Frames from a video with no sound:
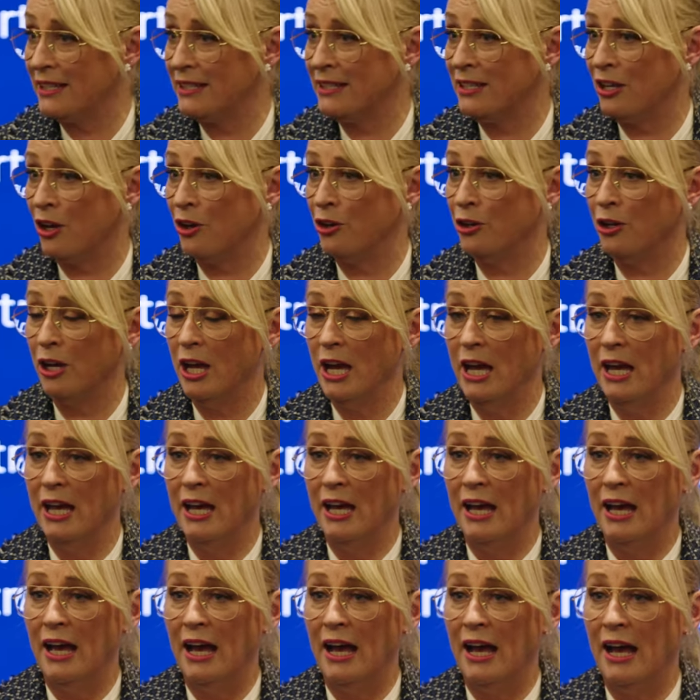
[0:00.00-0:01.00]
So,
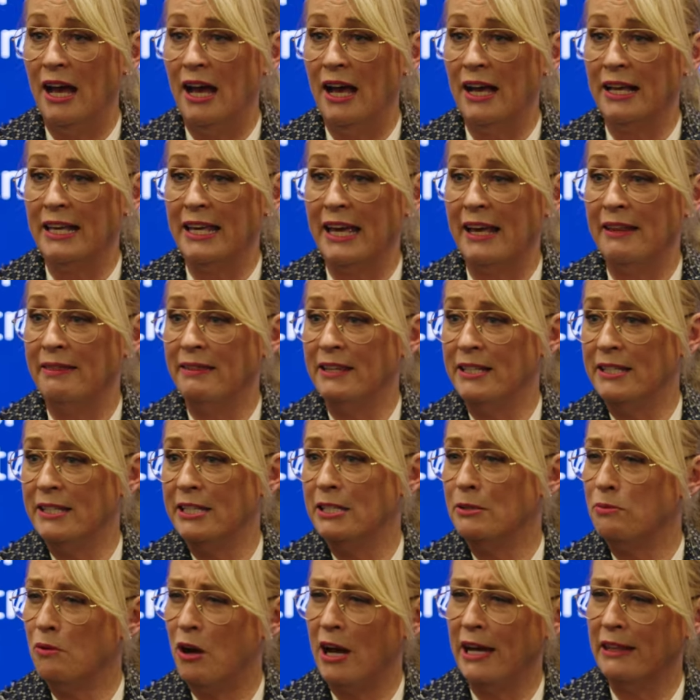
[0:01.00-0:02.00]
again, this
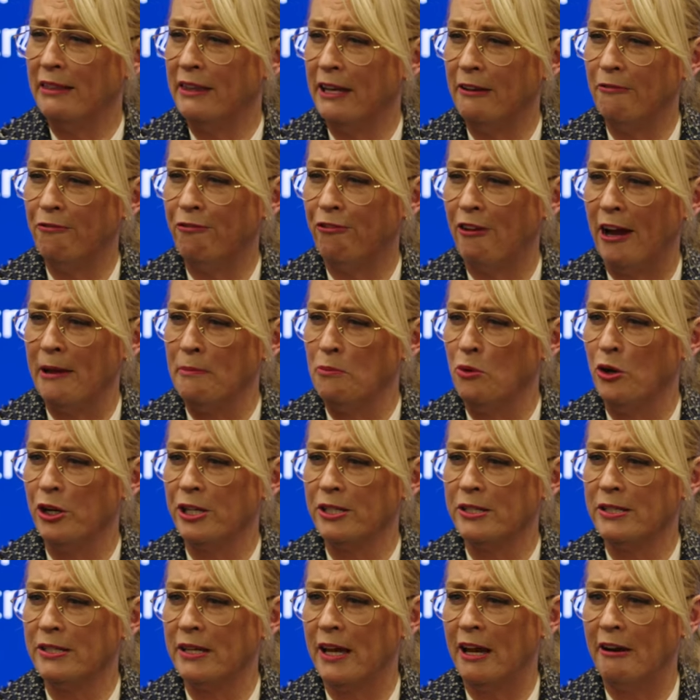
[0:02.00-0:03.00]
is why I think
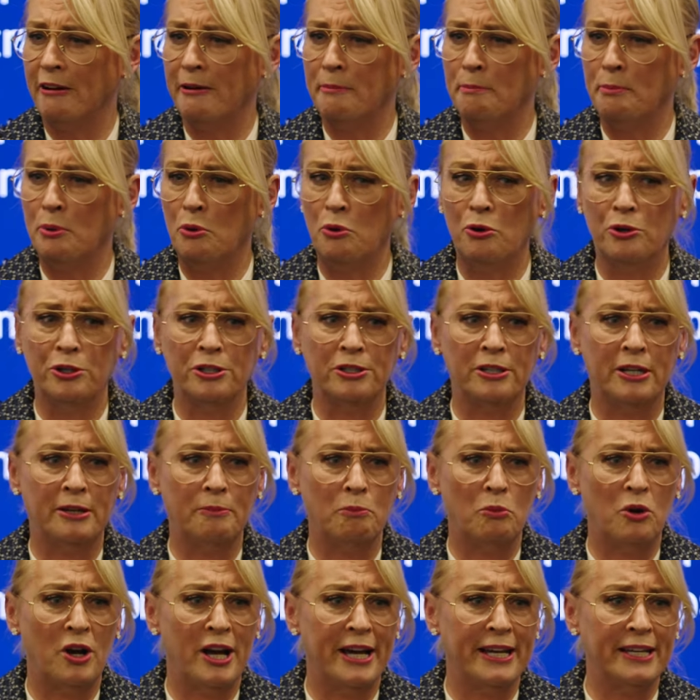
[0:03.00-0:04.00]
frameworks are important,
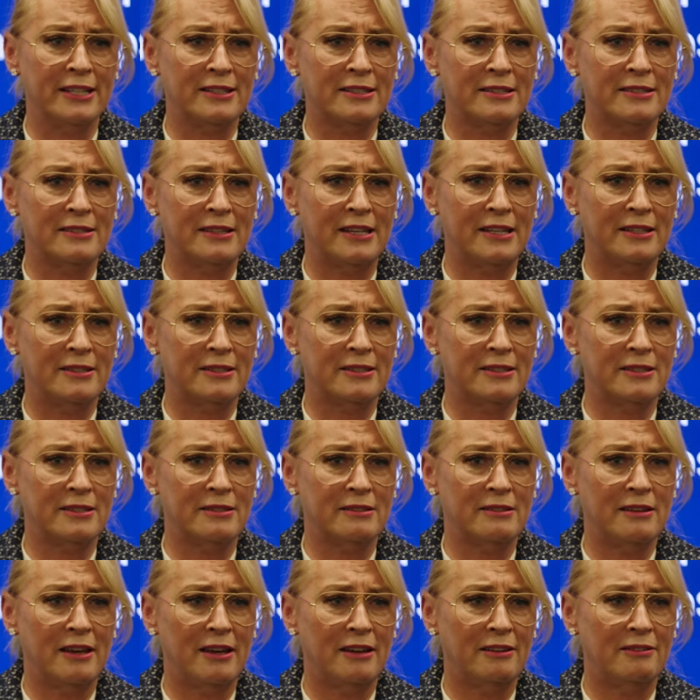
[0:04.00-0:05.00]
and why
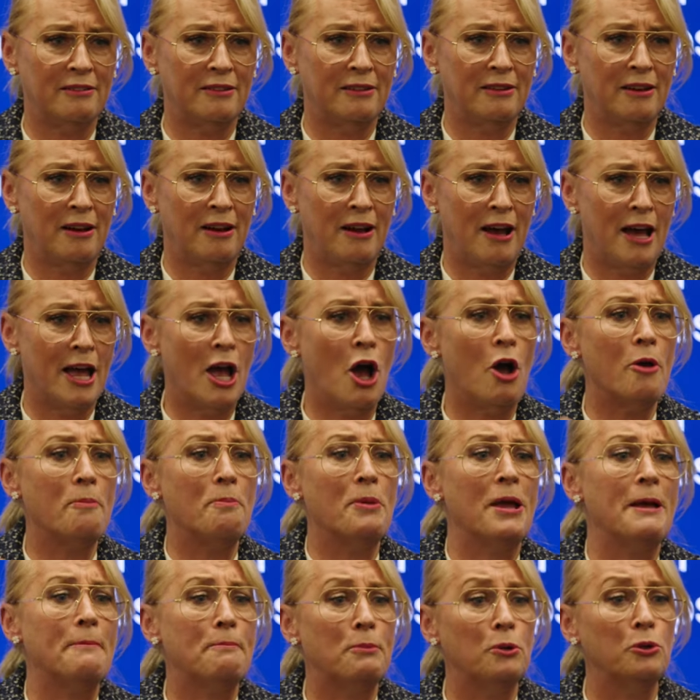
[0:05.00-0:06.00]
it's I
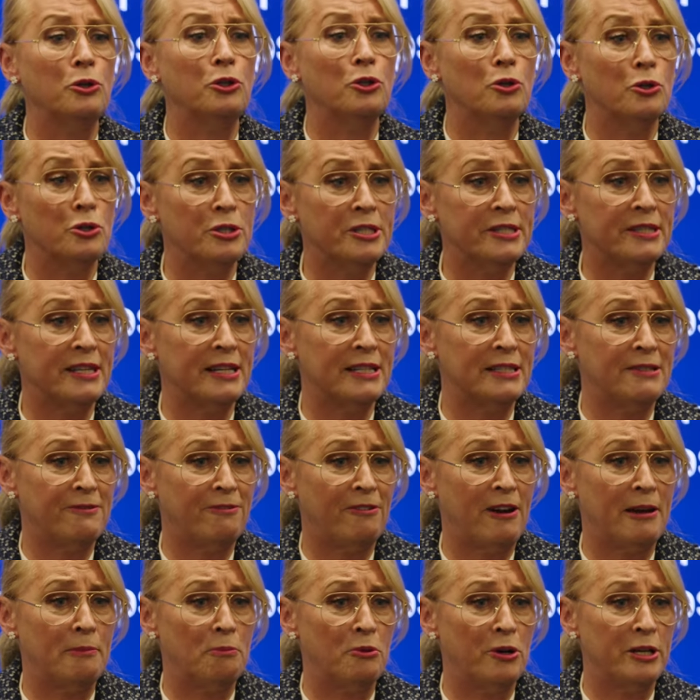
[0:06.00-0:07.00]
hope people use these
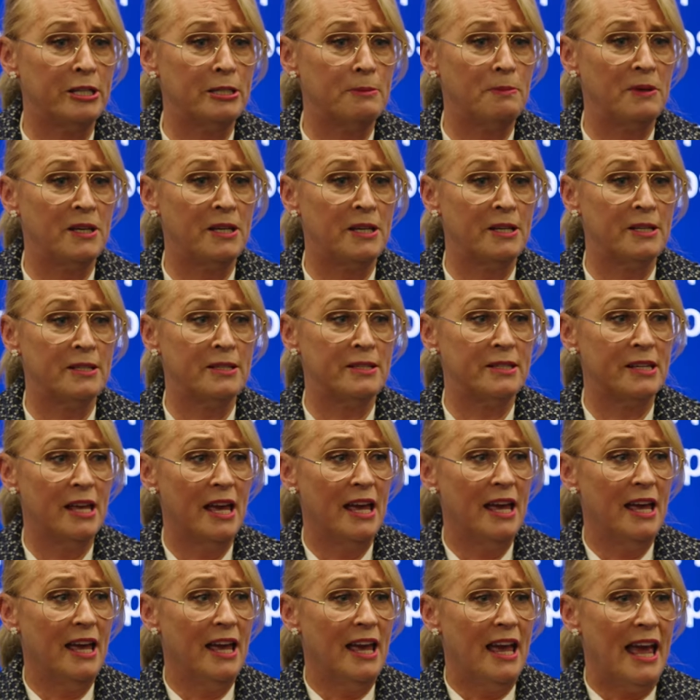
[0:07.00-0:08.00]
frameworks, because
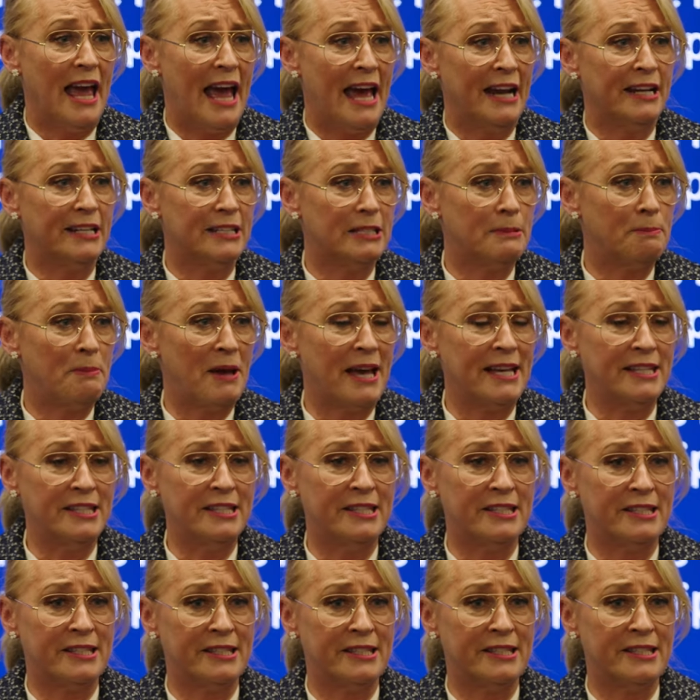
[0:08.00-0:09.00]
at its
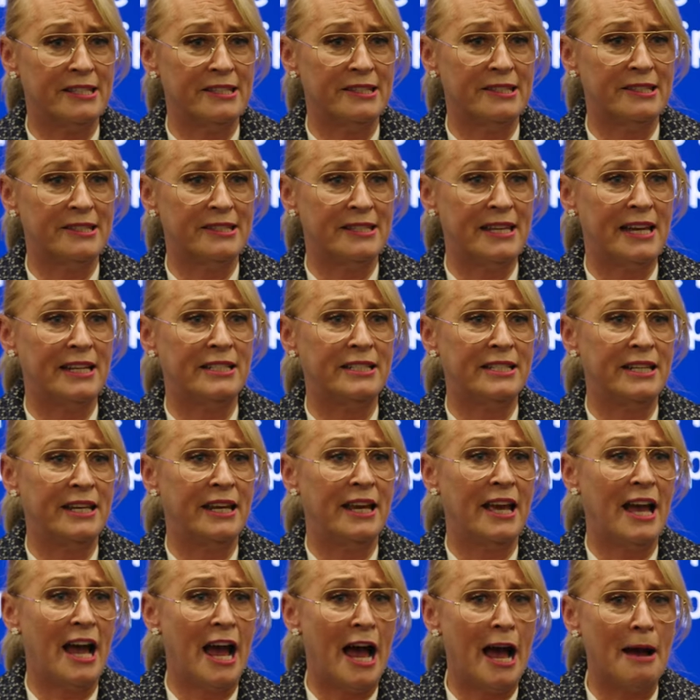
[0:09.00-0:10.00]
basis is
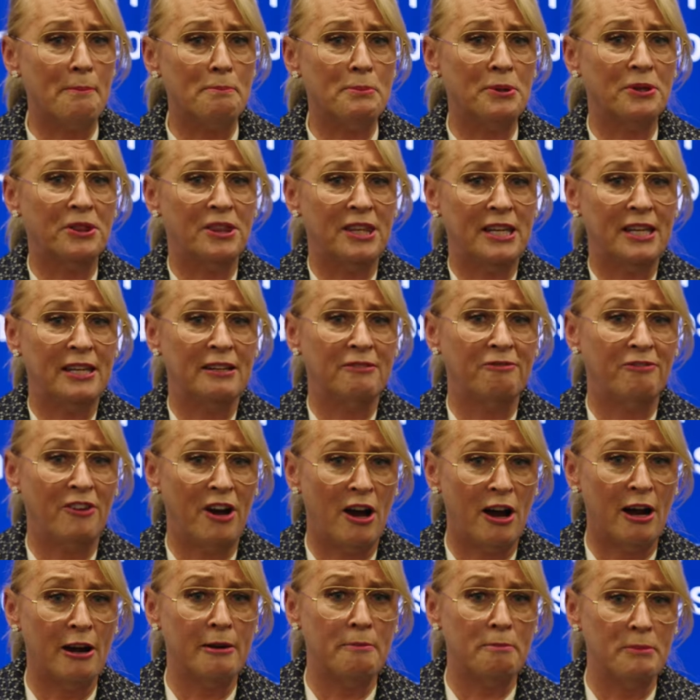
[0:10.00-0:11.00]
setting up the
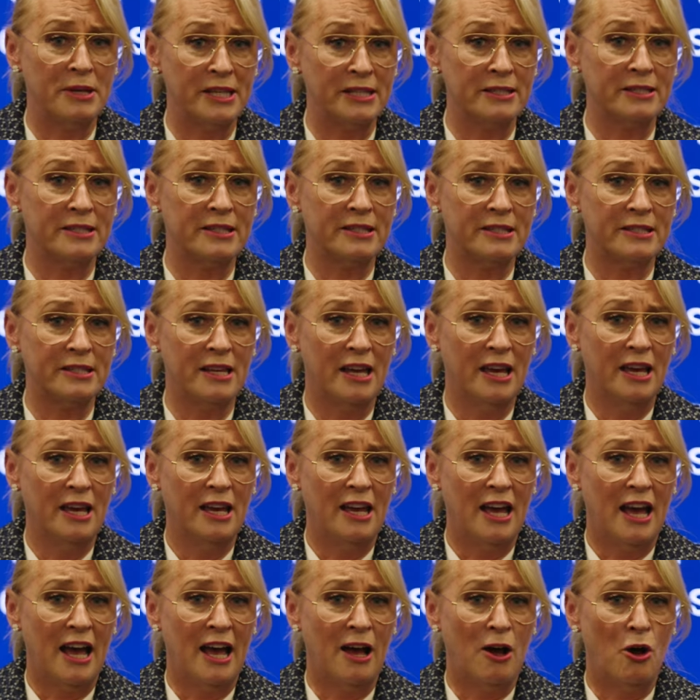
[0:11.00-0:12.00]
environments
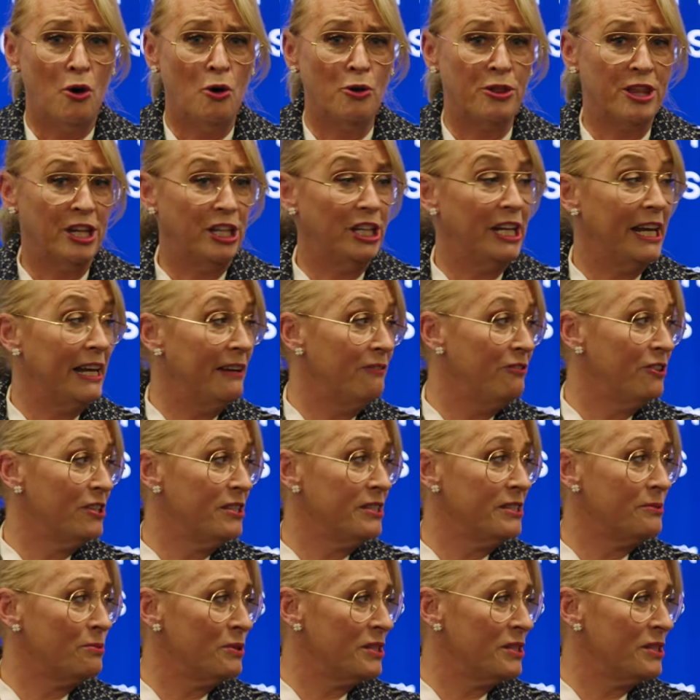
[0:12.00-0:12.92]
or the levers.